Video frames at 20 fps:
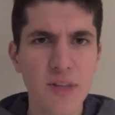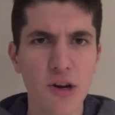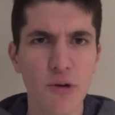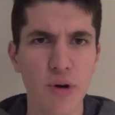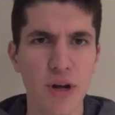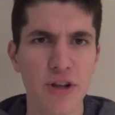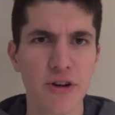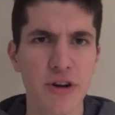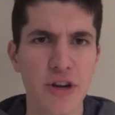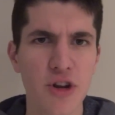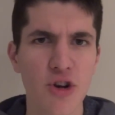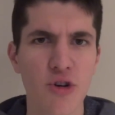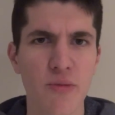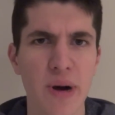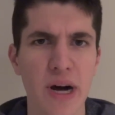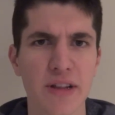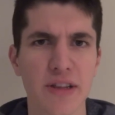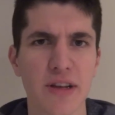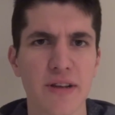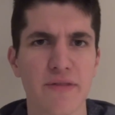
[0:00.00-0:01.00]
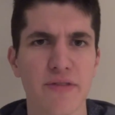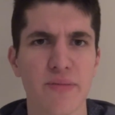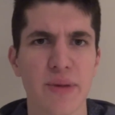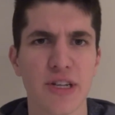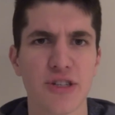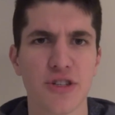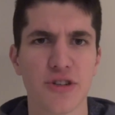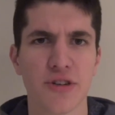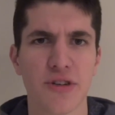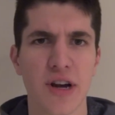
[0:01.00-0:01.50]
whether he knew about the
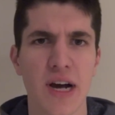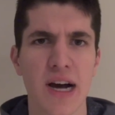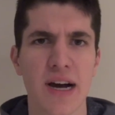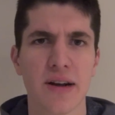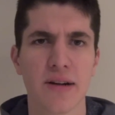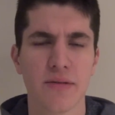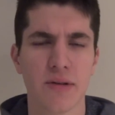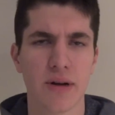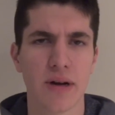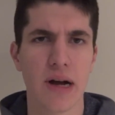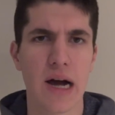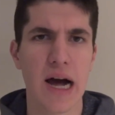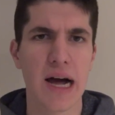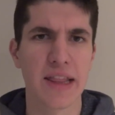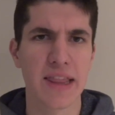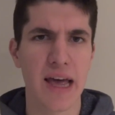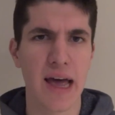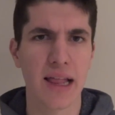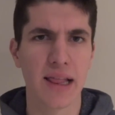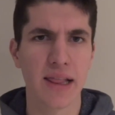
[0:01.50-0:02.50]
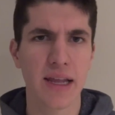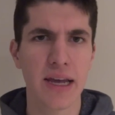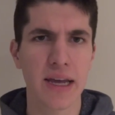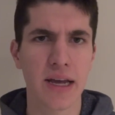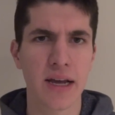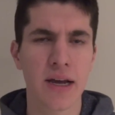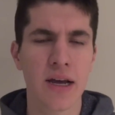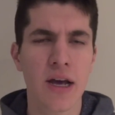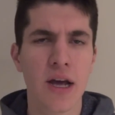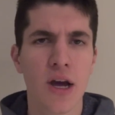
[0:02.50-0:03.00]
information or not on that
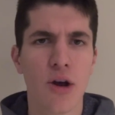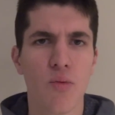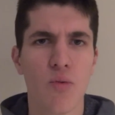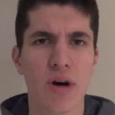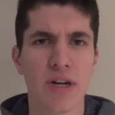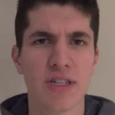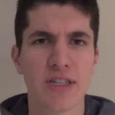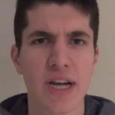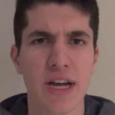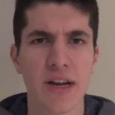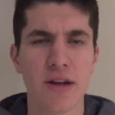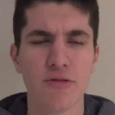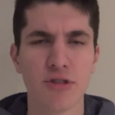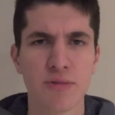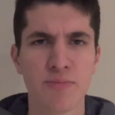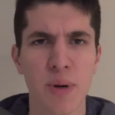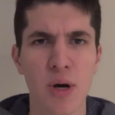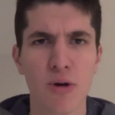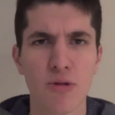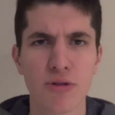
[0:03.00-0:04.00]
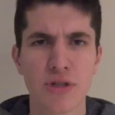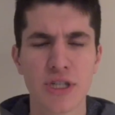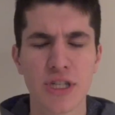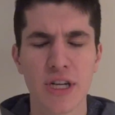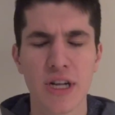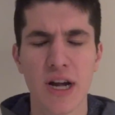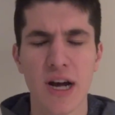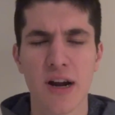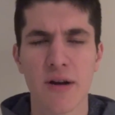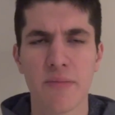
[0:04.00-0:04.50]
link, was that it was
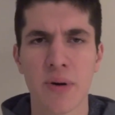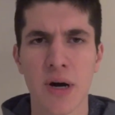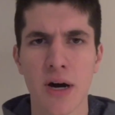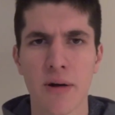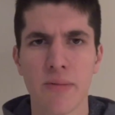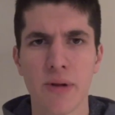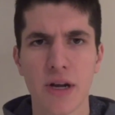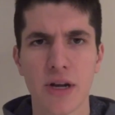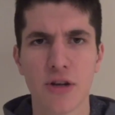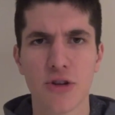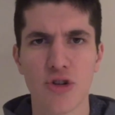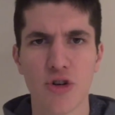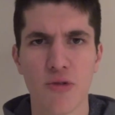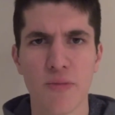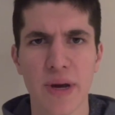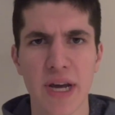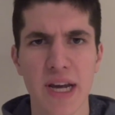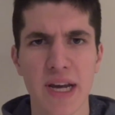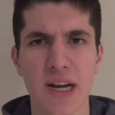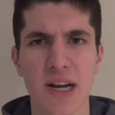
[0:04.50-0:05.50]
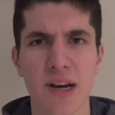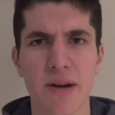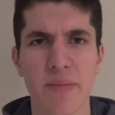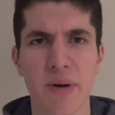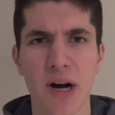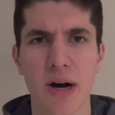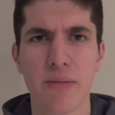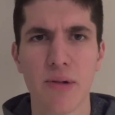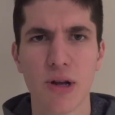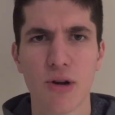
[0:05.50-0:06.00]
posted on a public domain, on a
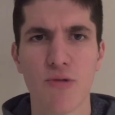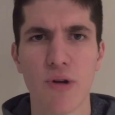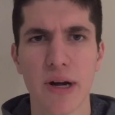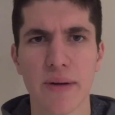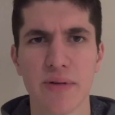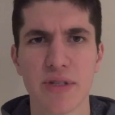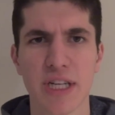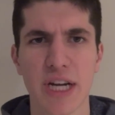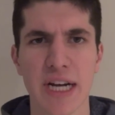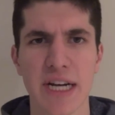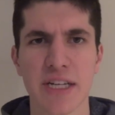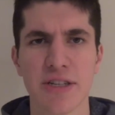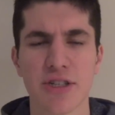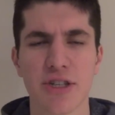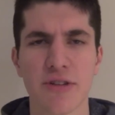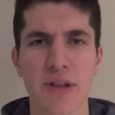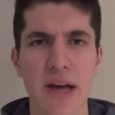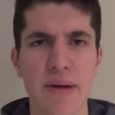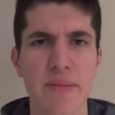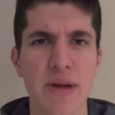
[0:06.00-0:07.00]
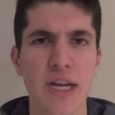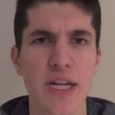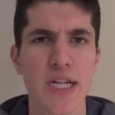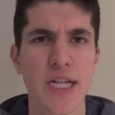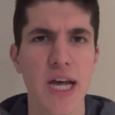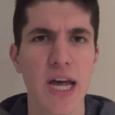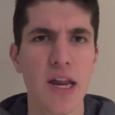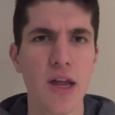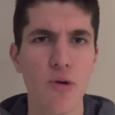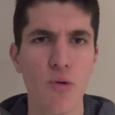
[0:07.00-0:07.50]
public website. So that
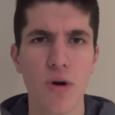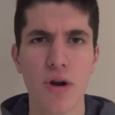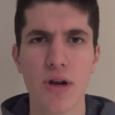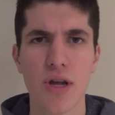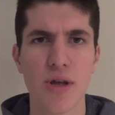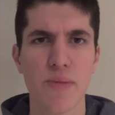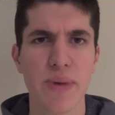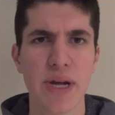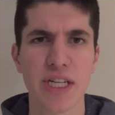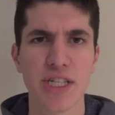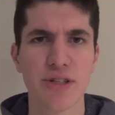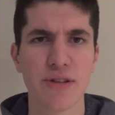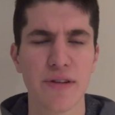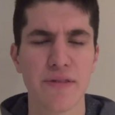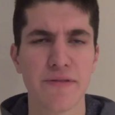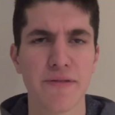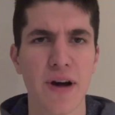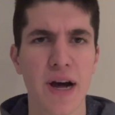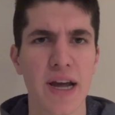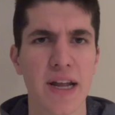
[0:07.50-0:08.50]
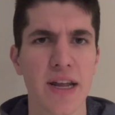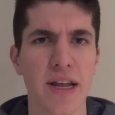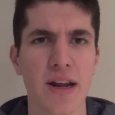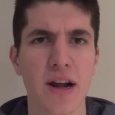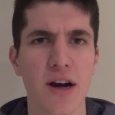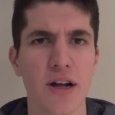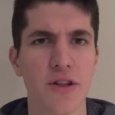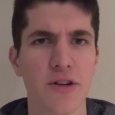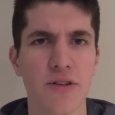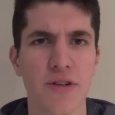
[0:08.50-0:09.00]
means anyone could basically find it,
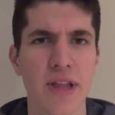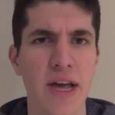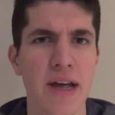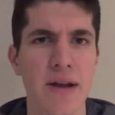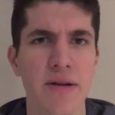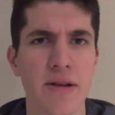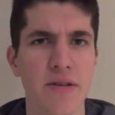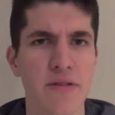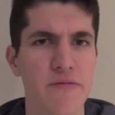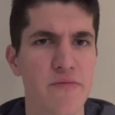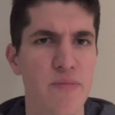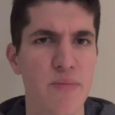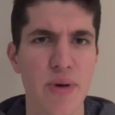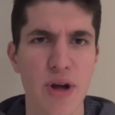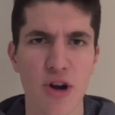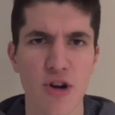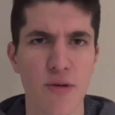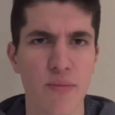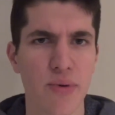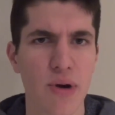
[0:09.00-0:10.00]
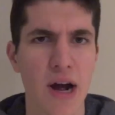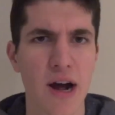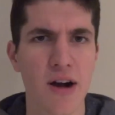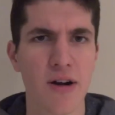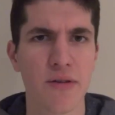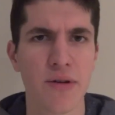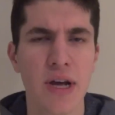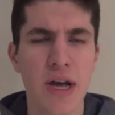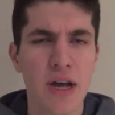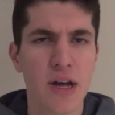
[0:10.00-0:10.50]
other than even Barrett
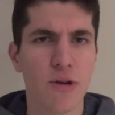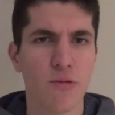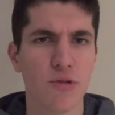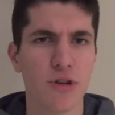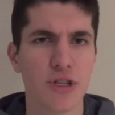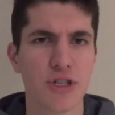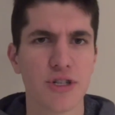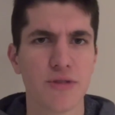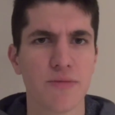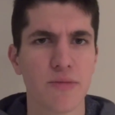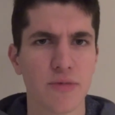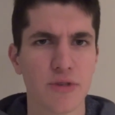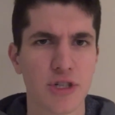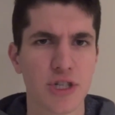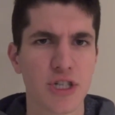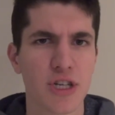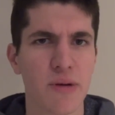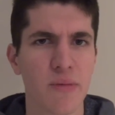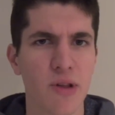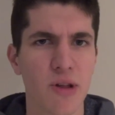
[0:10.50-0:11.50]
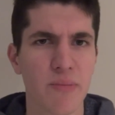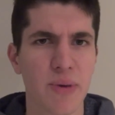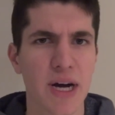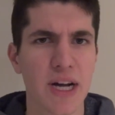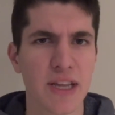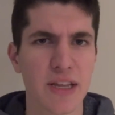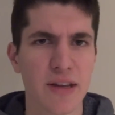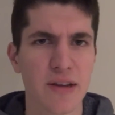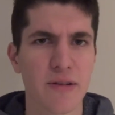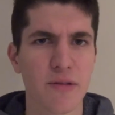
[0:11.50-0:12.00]
Brown, which stumbled
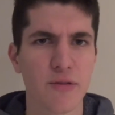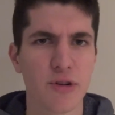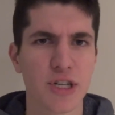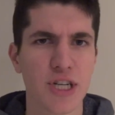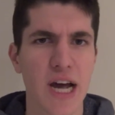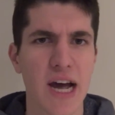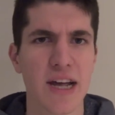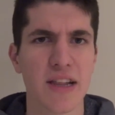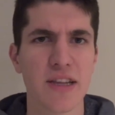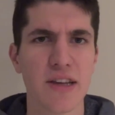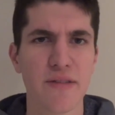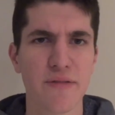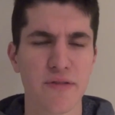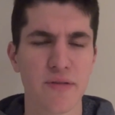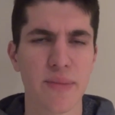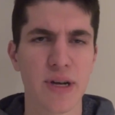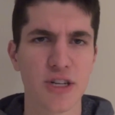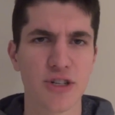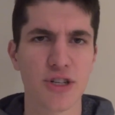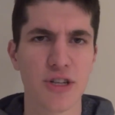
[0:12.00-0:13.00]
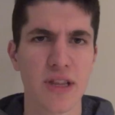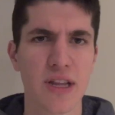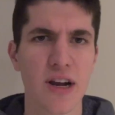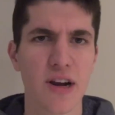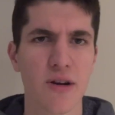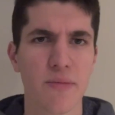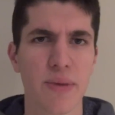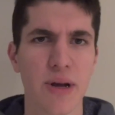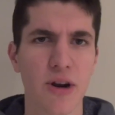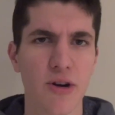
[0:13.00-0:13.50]
upon which had the information
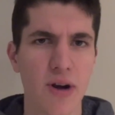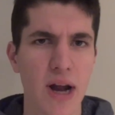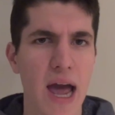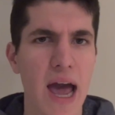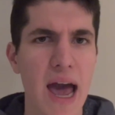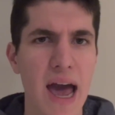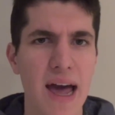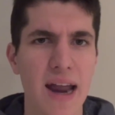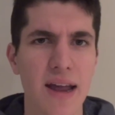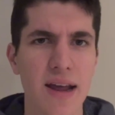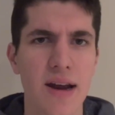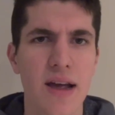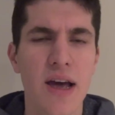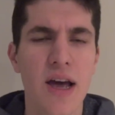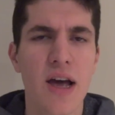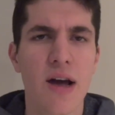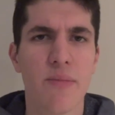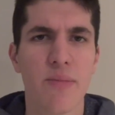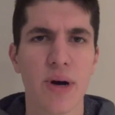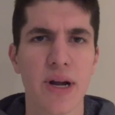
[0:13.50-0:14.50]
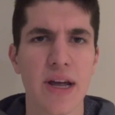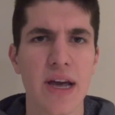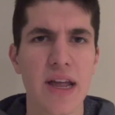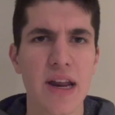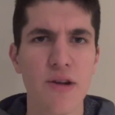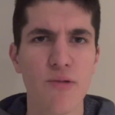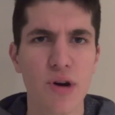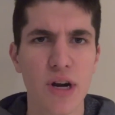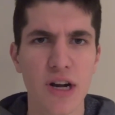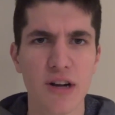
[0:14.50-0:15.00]
there. Barrett had it, but
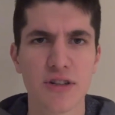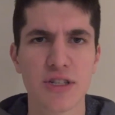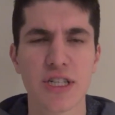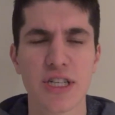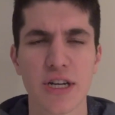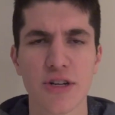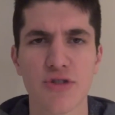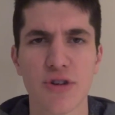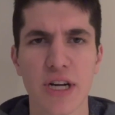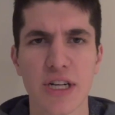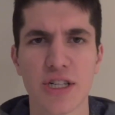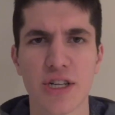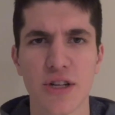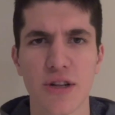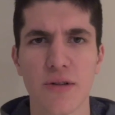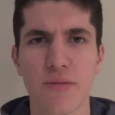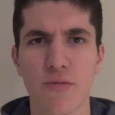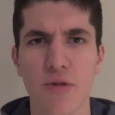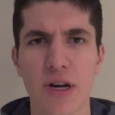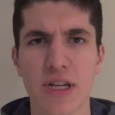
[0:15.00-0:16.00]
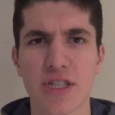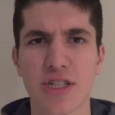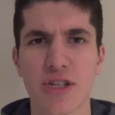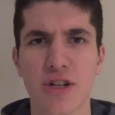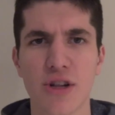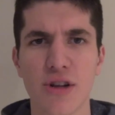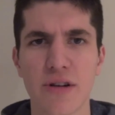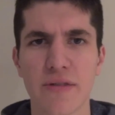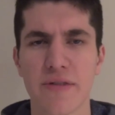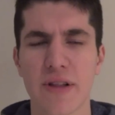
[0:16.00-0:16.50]
anyone else that wants
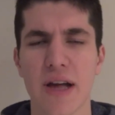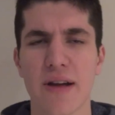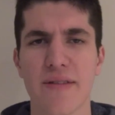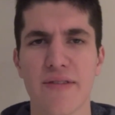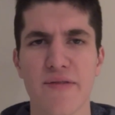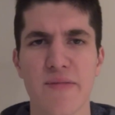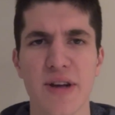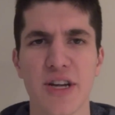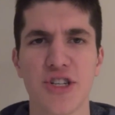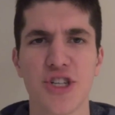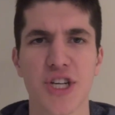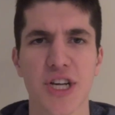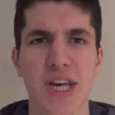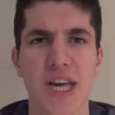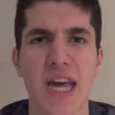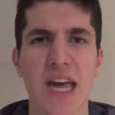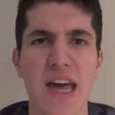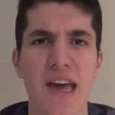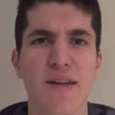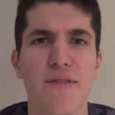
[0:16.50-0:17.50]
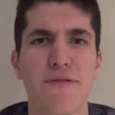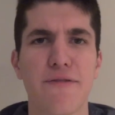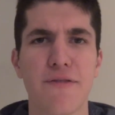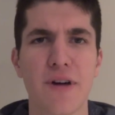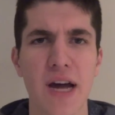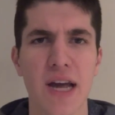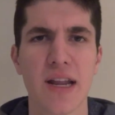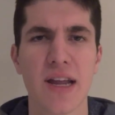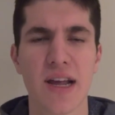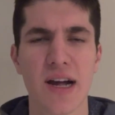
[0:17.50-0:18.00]
to look for that information can
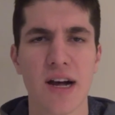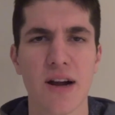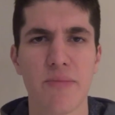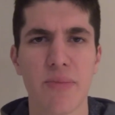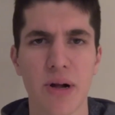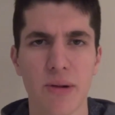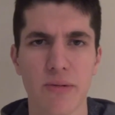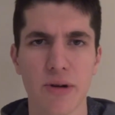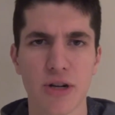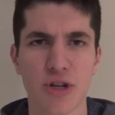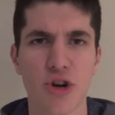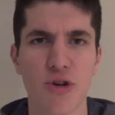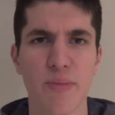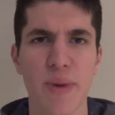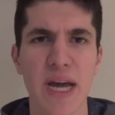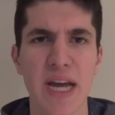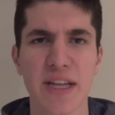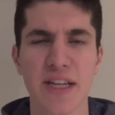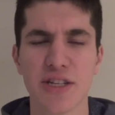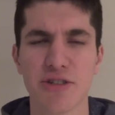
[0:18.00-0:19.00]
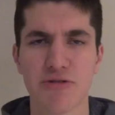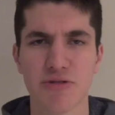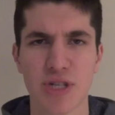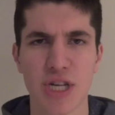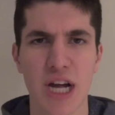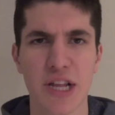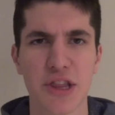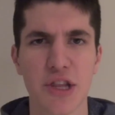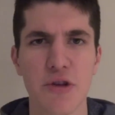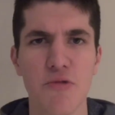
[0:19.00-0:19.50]
find it on a public domain. This
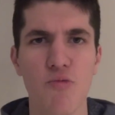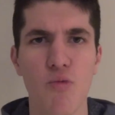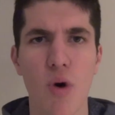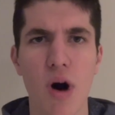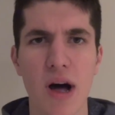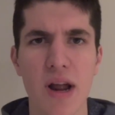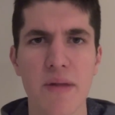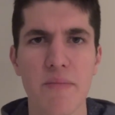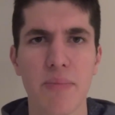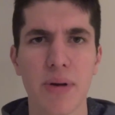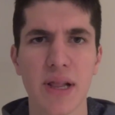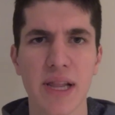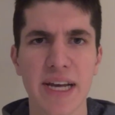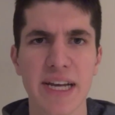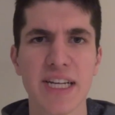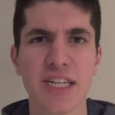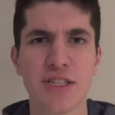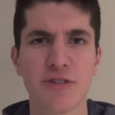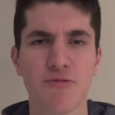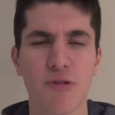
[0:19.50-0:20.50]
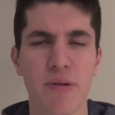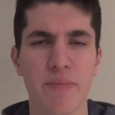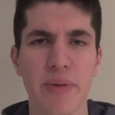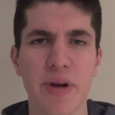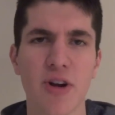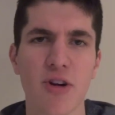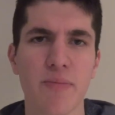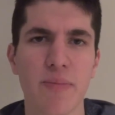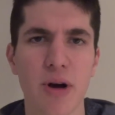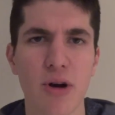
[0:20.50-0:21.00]
was not the one place where
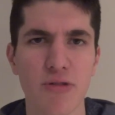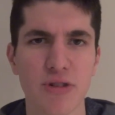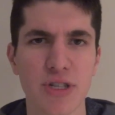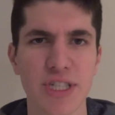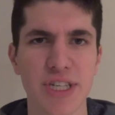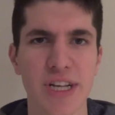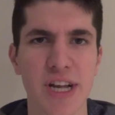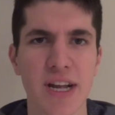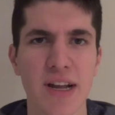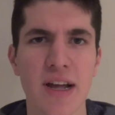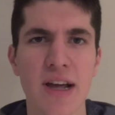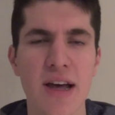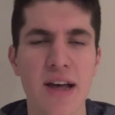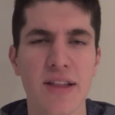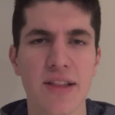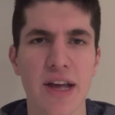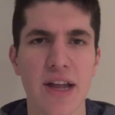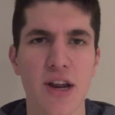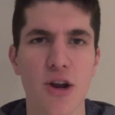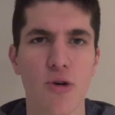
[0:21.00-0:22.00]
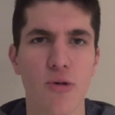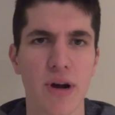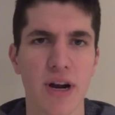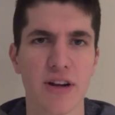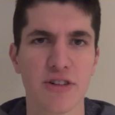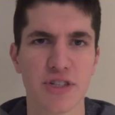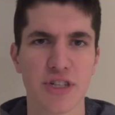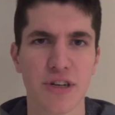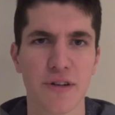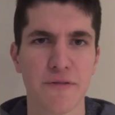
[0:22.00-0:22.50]
Barrett posted it that no one
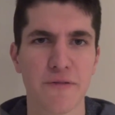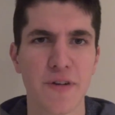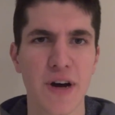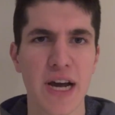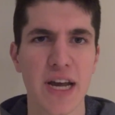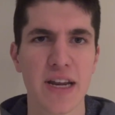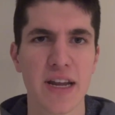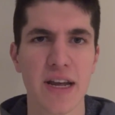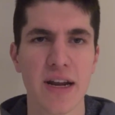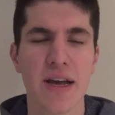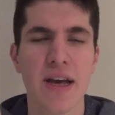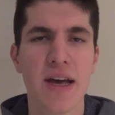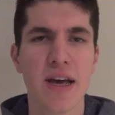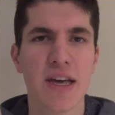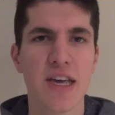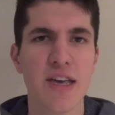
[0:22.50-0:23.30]
else could find it.